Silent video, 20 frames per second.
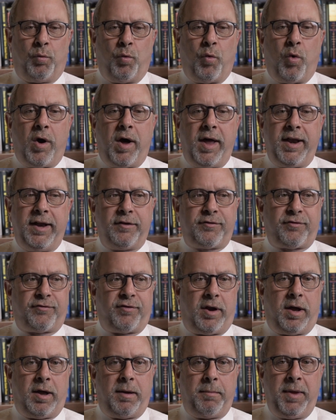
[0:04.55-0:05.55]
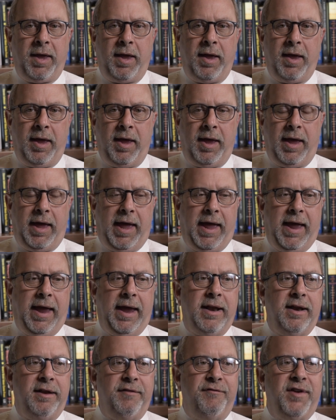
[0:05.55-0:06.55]
One is from
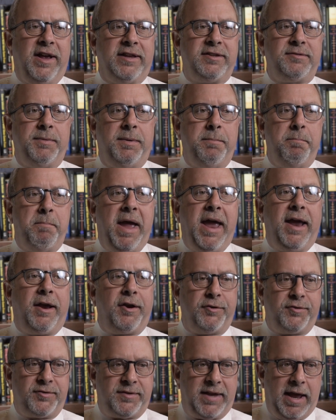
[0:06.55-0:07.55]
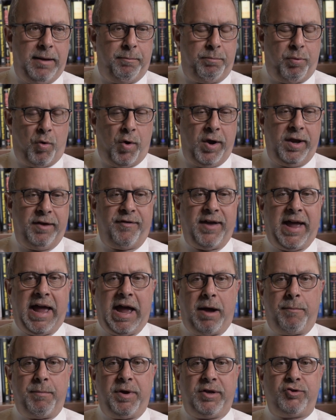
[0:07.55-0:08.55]
an investment banker standpoint of
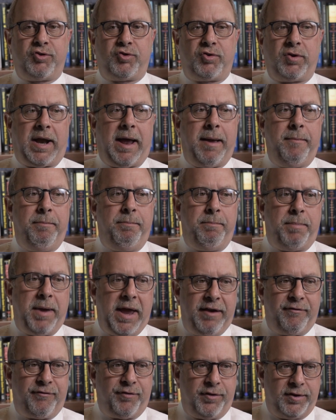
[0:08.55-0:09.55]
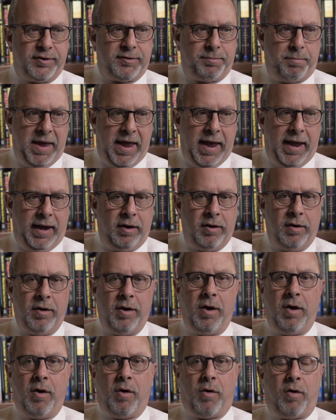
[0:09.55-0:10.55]
how much should I pay for this bank,
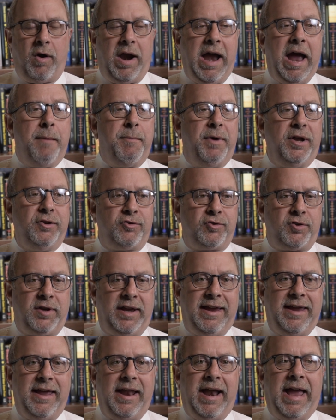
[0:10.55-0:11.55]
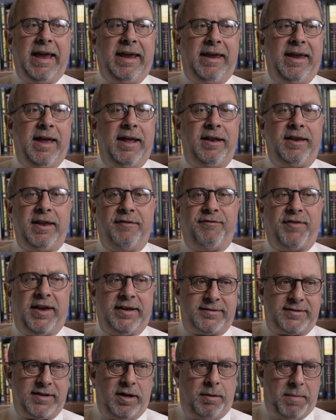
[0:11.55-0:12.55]
or how much can I get if I
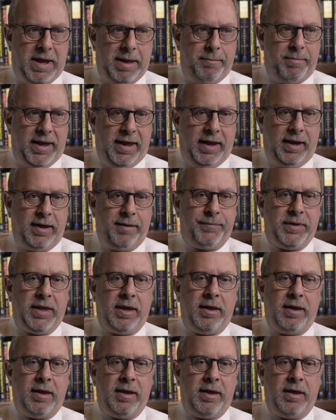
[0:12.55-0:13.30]
sell my bank.